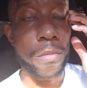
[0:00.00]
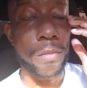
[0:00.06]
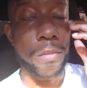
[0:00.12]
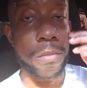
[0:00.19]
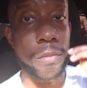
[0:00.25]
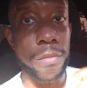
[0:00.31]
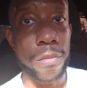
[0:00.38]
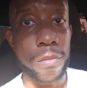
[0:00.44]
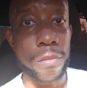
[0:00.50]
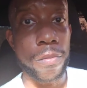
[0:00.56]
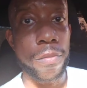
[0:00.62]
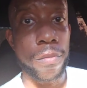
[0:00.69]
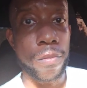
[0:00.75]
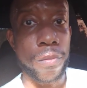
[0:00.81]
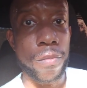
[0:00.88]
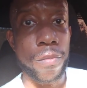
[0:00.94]
You know?
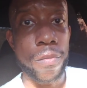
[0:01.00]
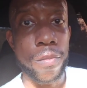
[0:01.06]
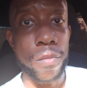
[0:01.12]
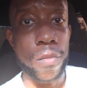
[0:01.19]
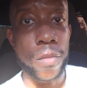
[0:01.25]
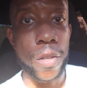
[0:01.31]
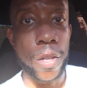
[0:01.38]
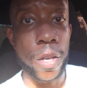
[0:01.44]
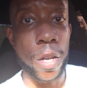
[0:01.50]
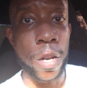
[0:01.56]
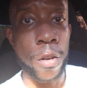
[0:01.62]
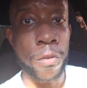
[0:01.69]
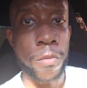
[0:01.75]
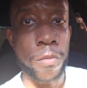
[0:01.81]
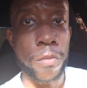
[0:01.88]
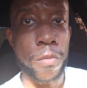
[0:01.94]
And this
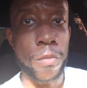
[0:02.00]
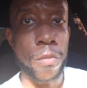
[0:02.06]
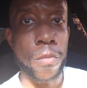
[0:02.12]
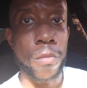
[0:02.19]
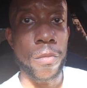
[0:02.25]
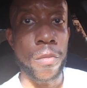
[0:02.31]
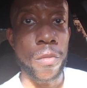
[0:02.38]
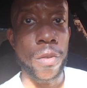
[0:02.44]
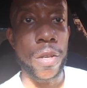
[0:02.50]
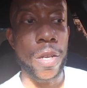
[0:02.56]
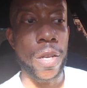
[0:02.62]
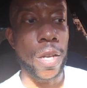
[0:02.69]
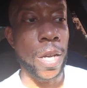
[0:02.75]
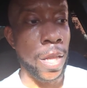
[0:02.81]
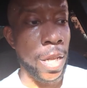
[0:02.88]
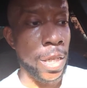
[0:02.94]
goes back to
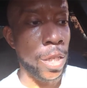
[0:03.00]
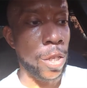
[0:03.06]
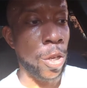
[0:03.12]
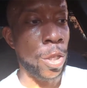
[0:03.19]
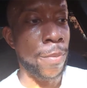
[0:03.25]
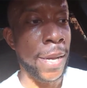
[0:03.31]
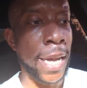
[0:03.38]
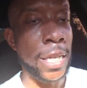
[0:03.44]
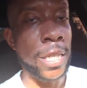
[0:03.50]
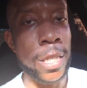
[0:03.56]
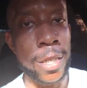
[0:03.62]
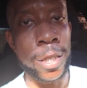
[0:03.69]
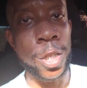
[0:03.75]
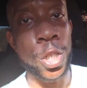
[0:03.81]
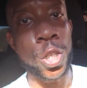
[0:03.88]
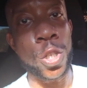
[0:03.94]
choosing right men
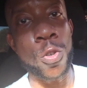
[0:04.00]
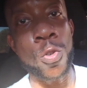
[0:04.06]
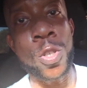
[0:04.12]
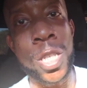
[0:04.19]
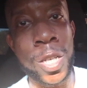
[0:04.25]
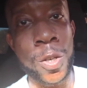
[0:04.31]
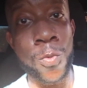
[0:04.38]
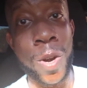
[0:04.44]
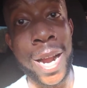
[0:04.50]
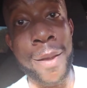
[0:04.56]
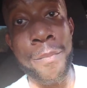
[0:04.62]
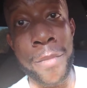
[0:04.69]
and choosing